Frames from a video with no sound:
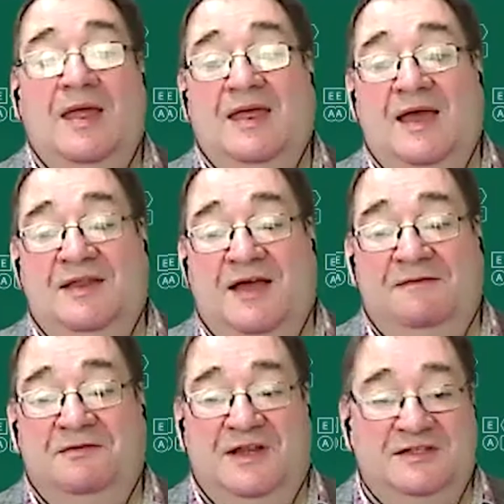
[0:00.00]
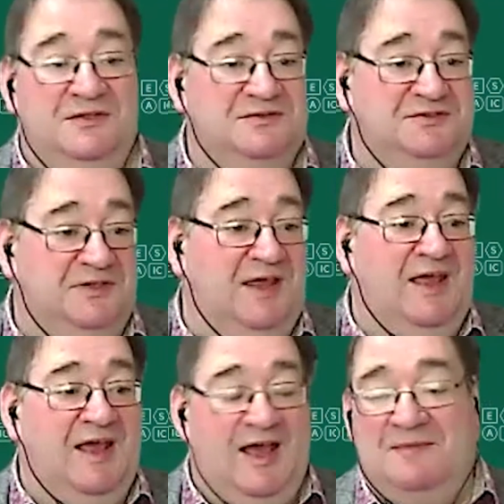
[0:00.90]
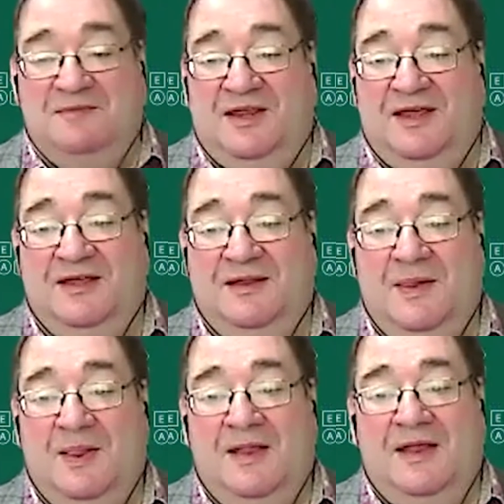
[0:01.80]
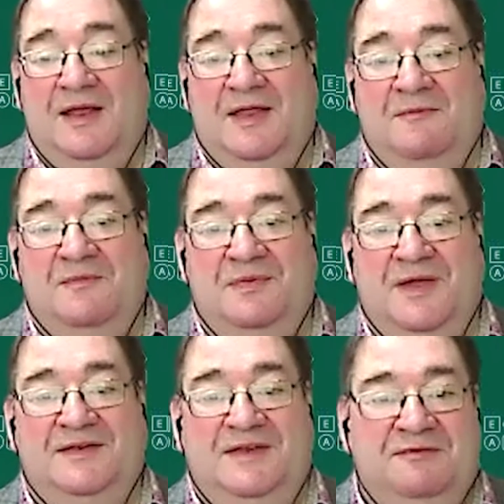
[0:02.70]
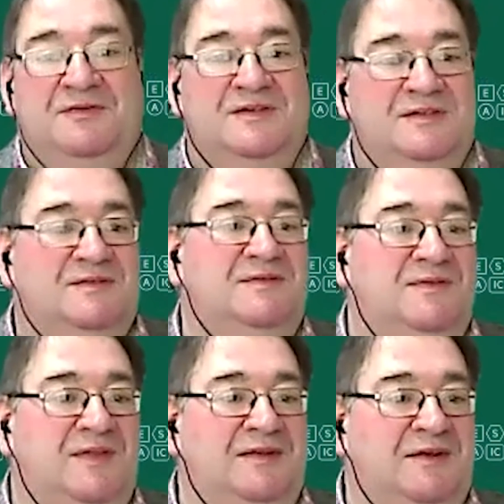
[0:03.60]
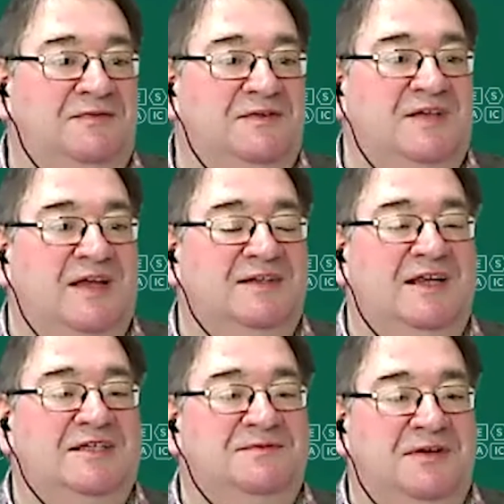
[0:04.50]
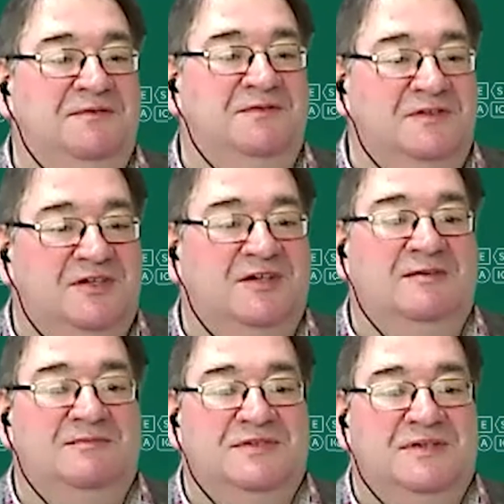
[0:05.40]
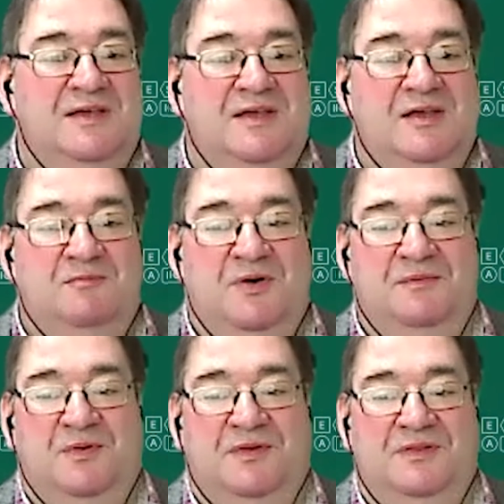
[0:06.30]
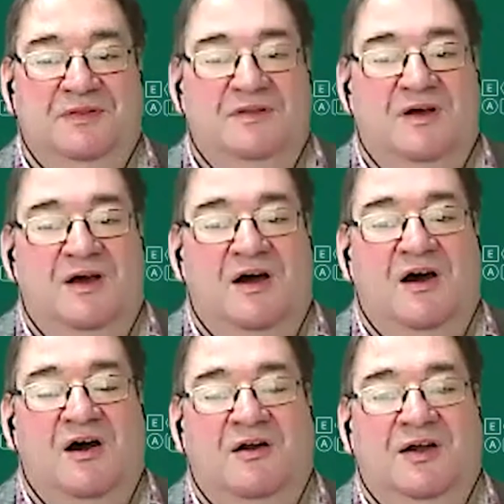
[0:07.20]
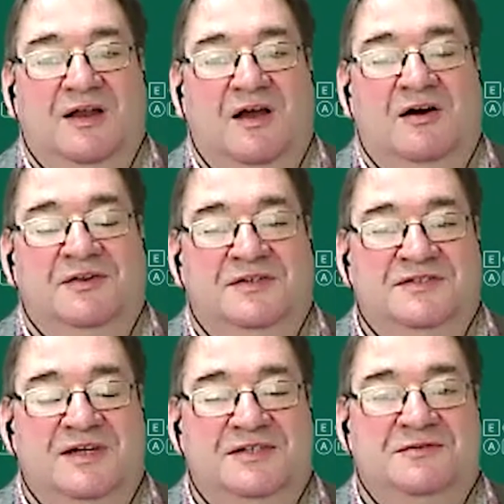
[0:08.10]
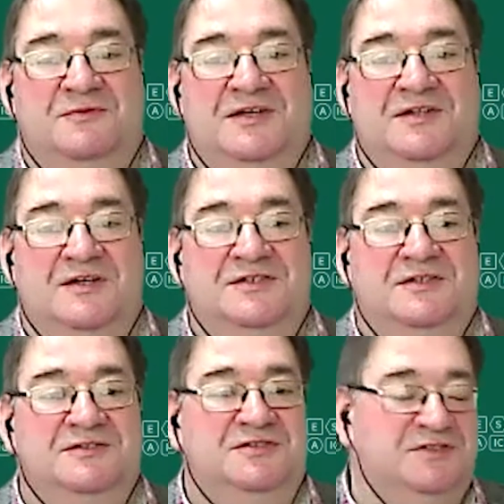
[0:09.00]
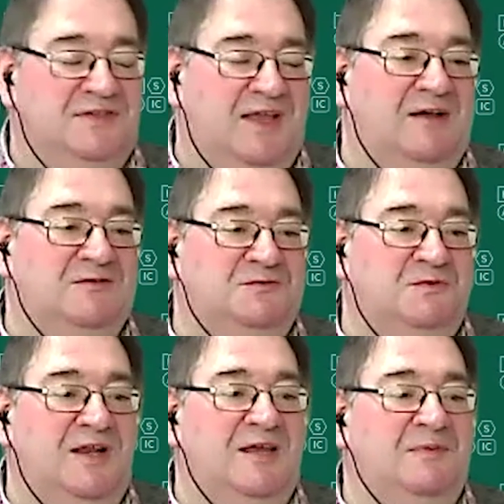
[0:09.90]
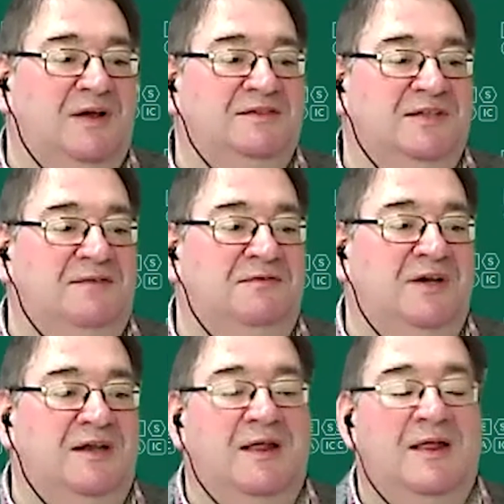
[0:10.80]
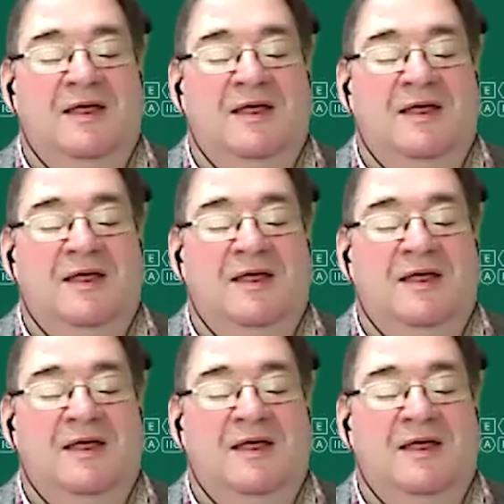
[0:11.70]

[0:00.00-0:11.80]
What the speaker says: and high flow nasal oxygen apneic. They're different techniques for different times. But our desire to write an article just now is really about delivering